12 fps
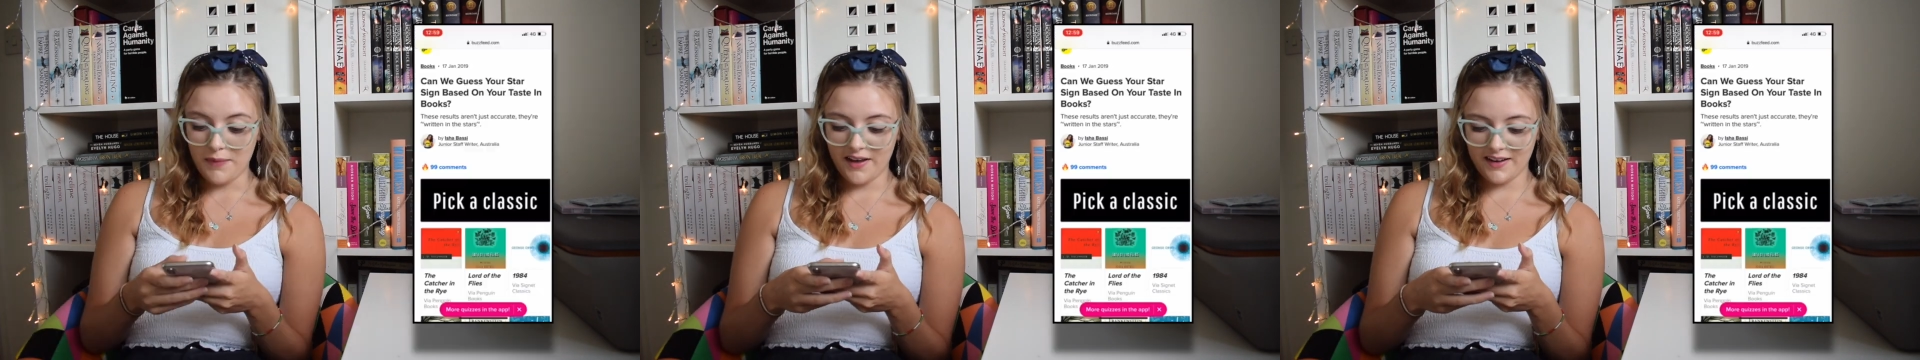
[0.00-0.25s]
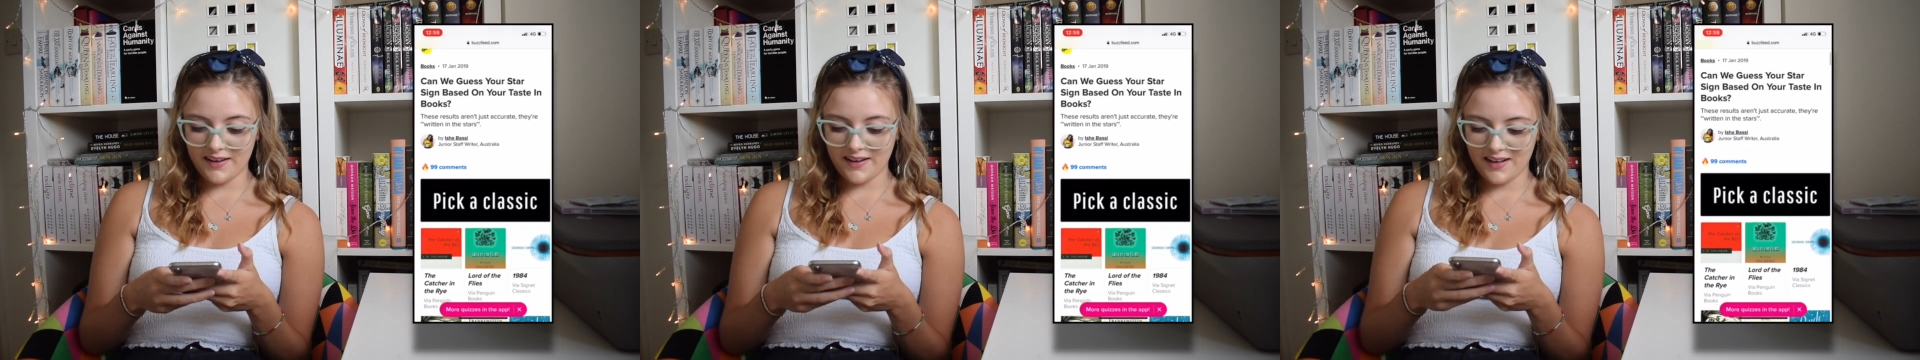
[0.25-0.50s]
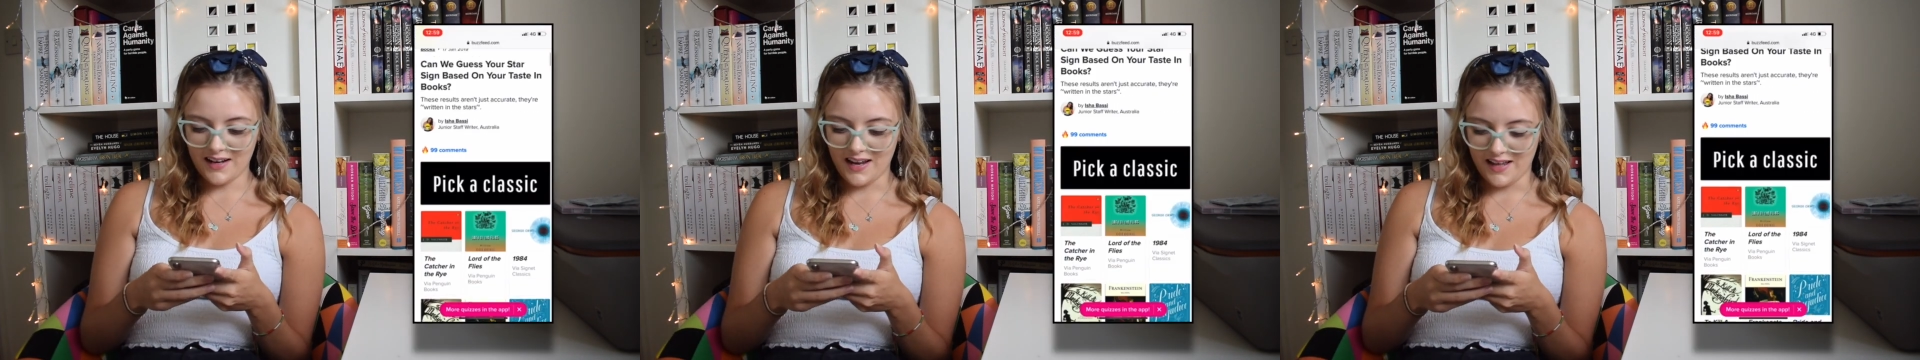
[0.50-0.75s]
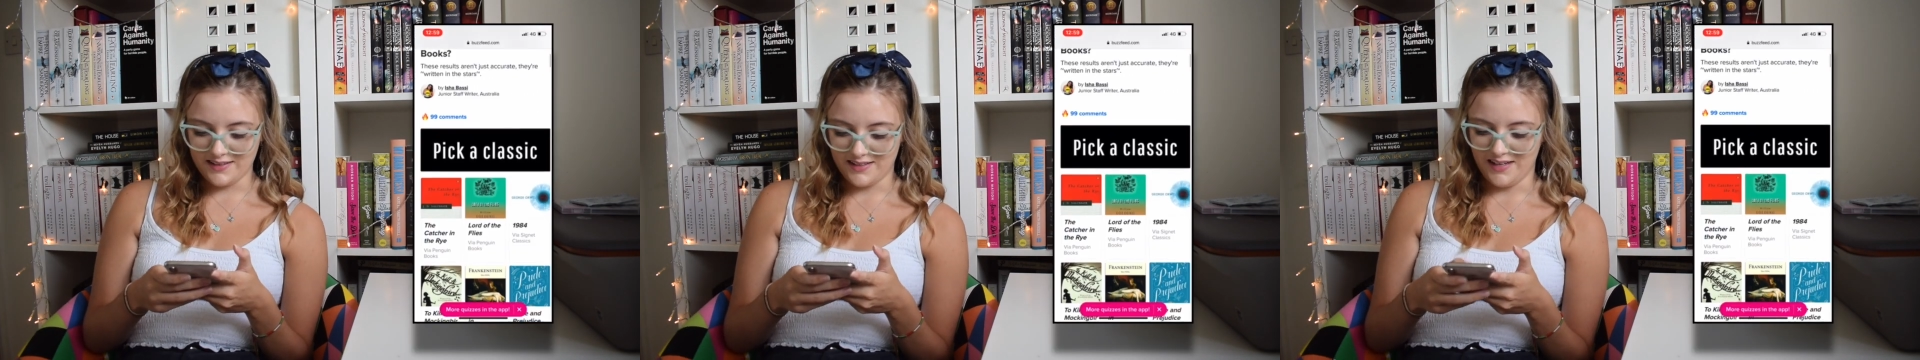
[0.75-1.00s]
Pick a
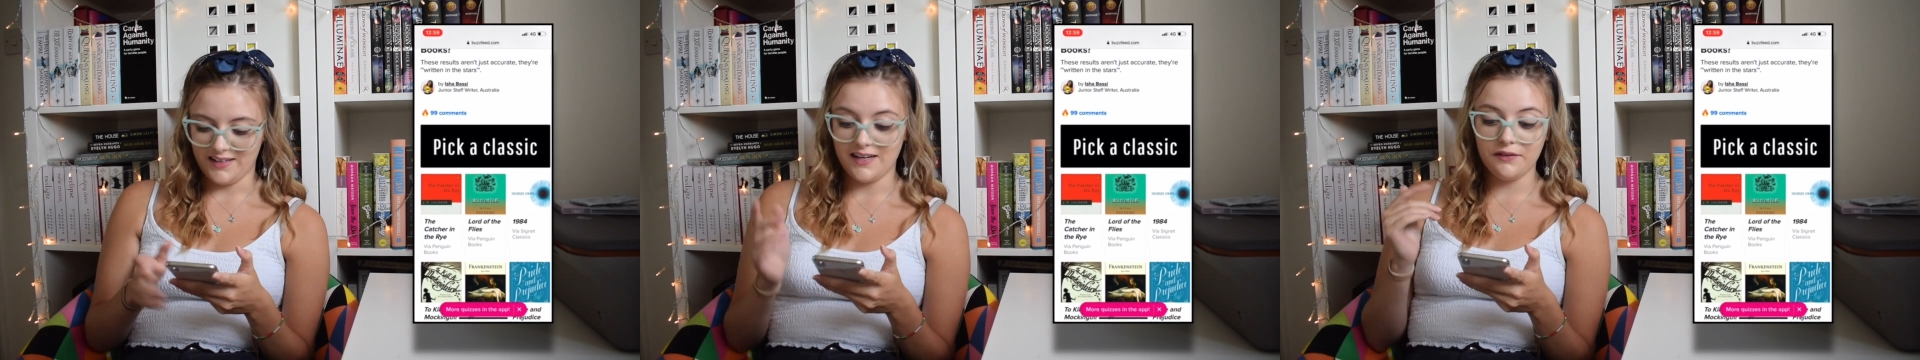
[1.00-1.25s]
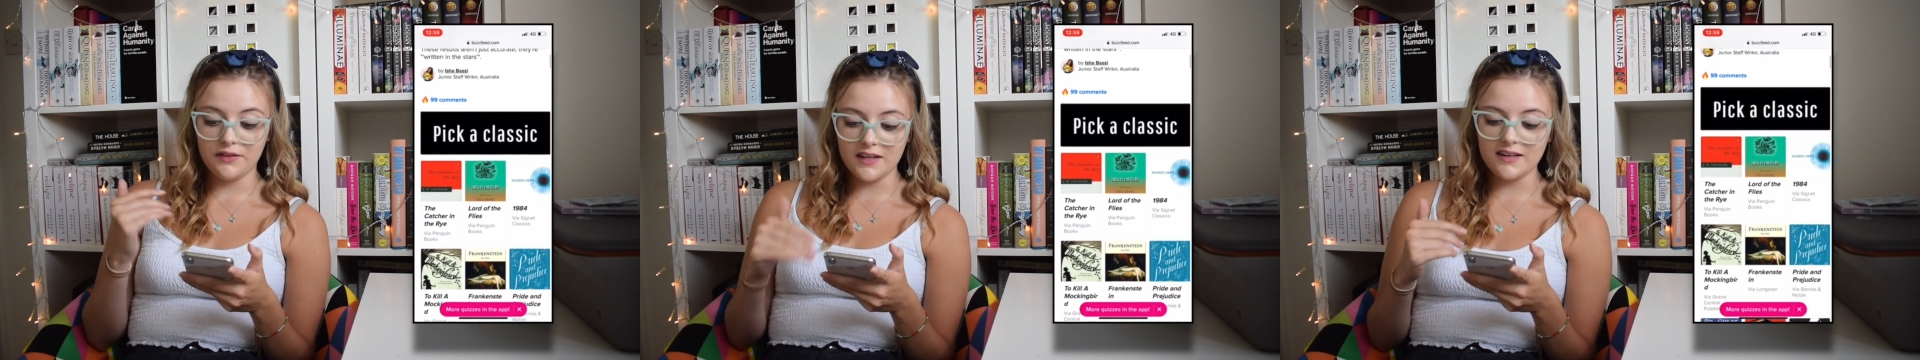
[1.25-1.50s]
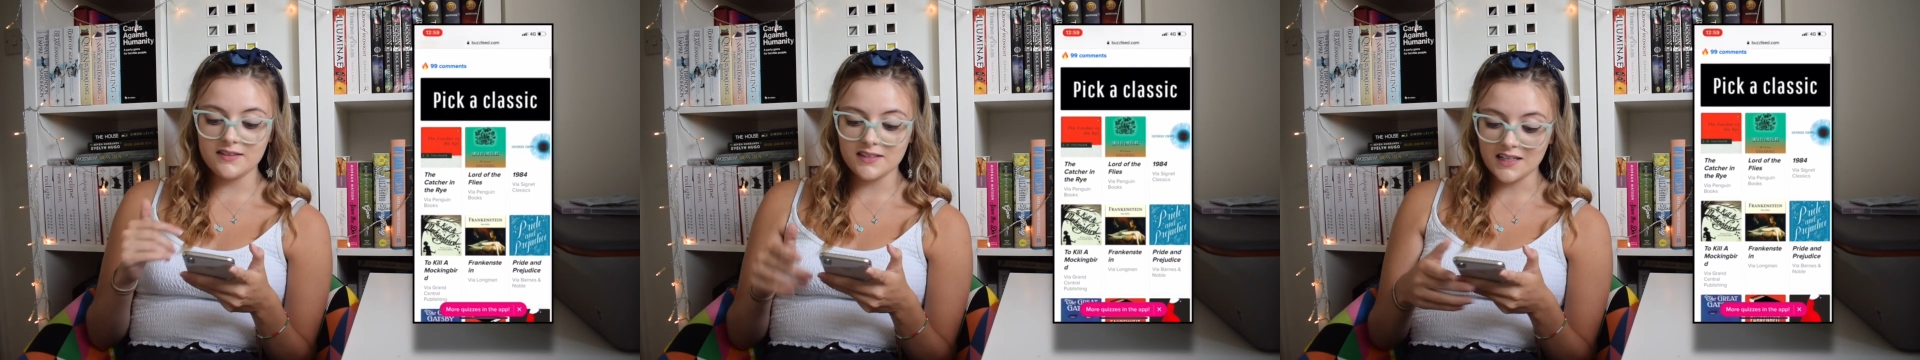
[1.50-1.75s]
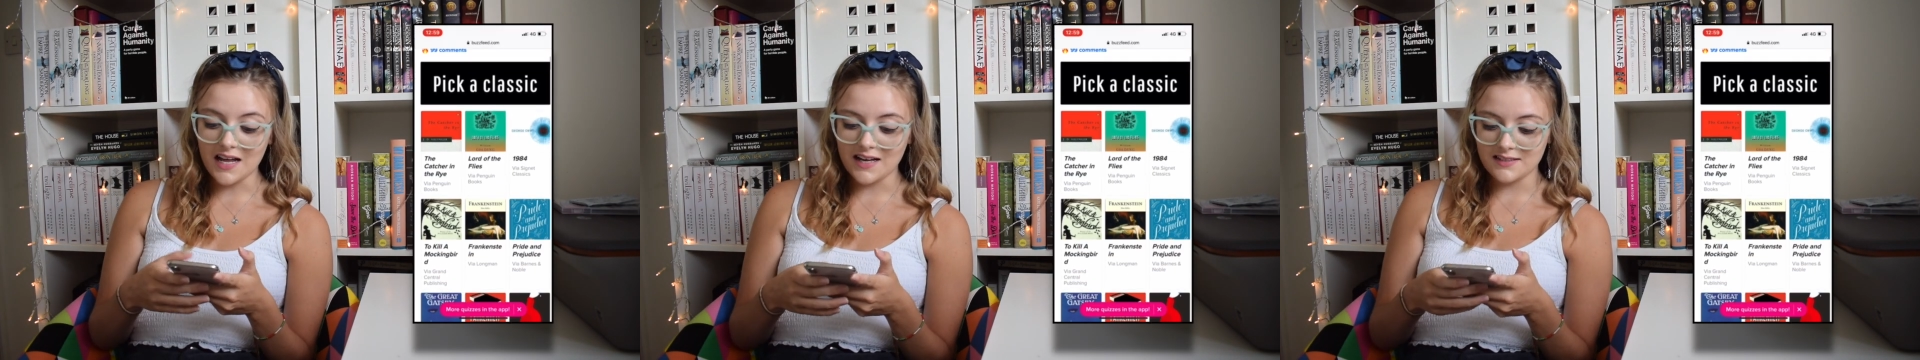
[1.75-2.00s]
classic. Now these are
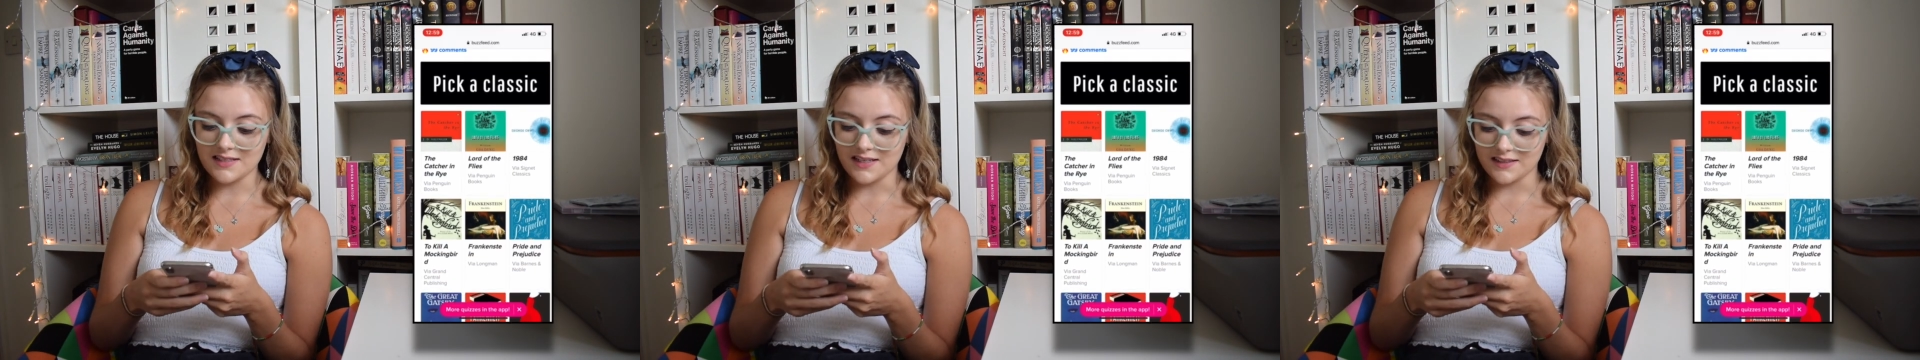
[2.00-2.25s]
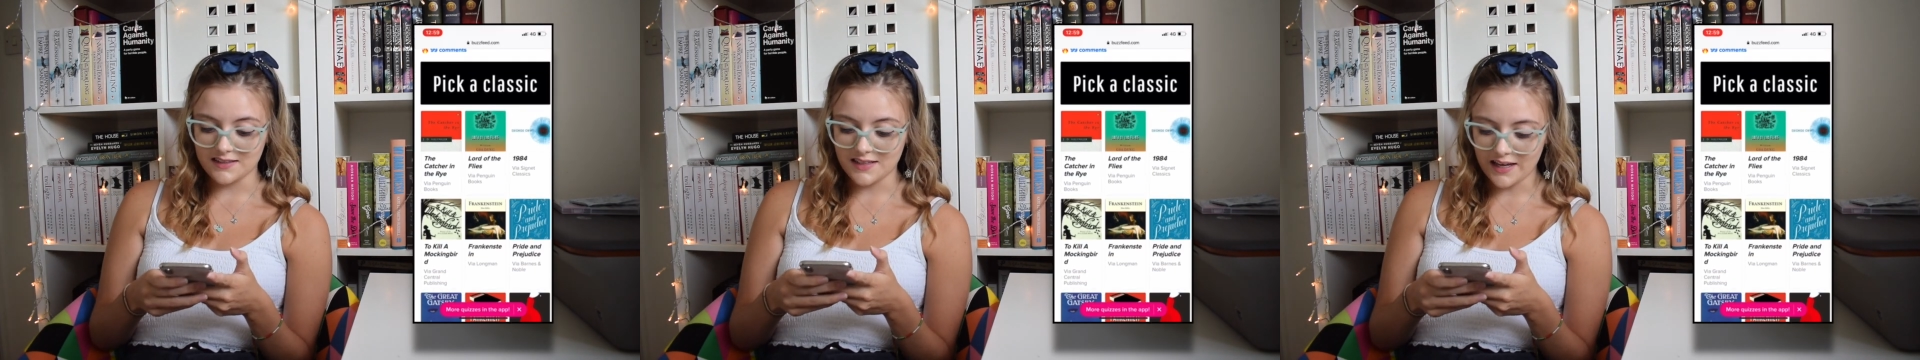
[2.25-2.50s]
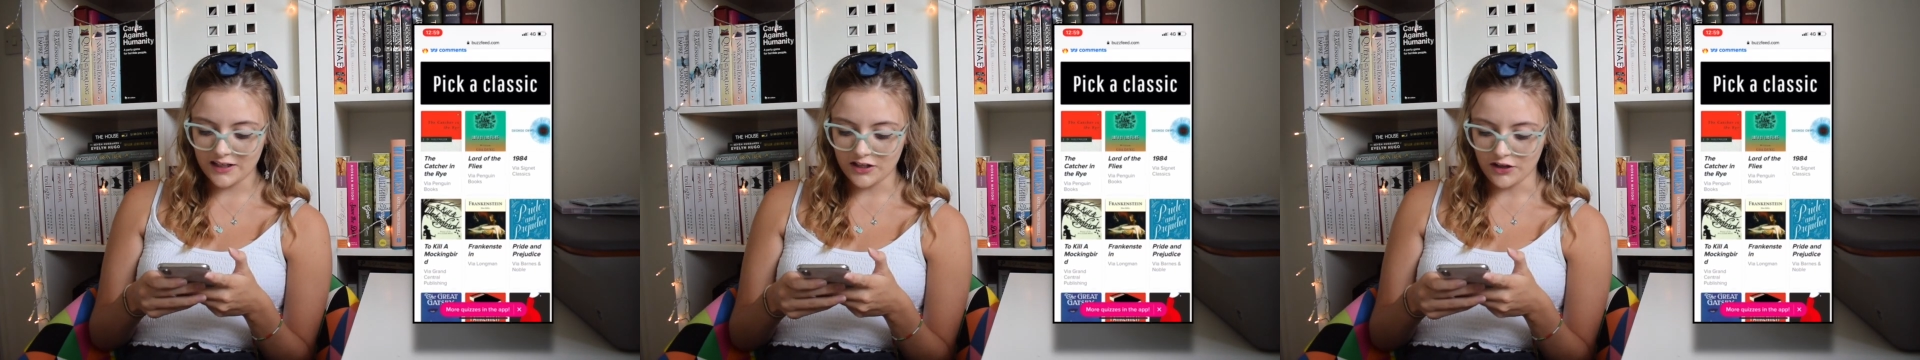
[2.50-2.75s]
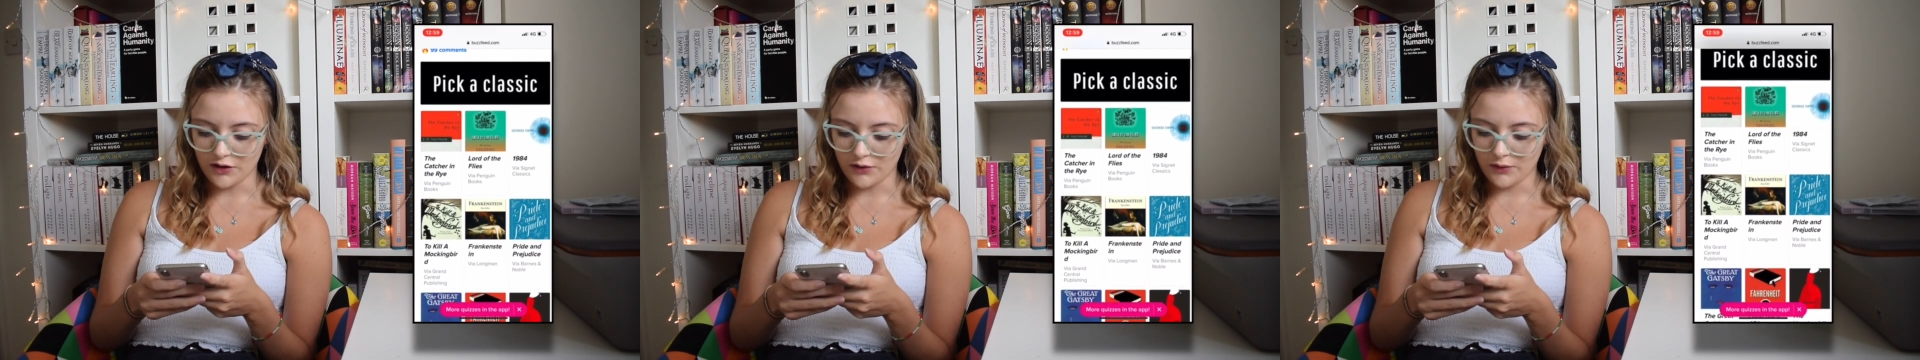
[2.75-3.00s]
classics, thank
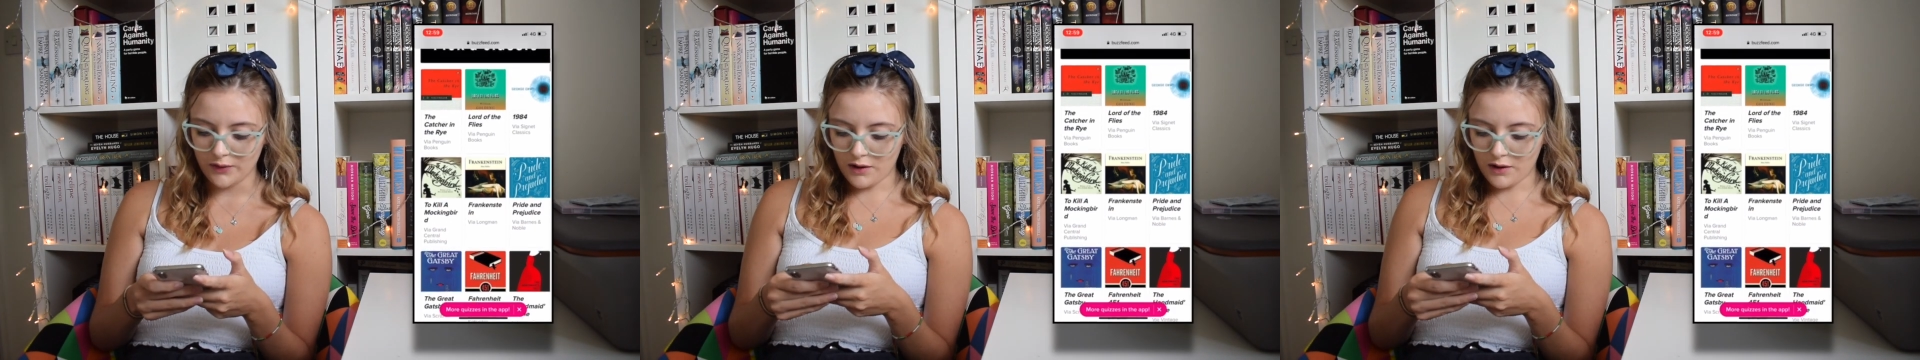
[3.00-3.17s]
you.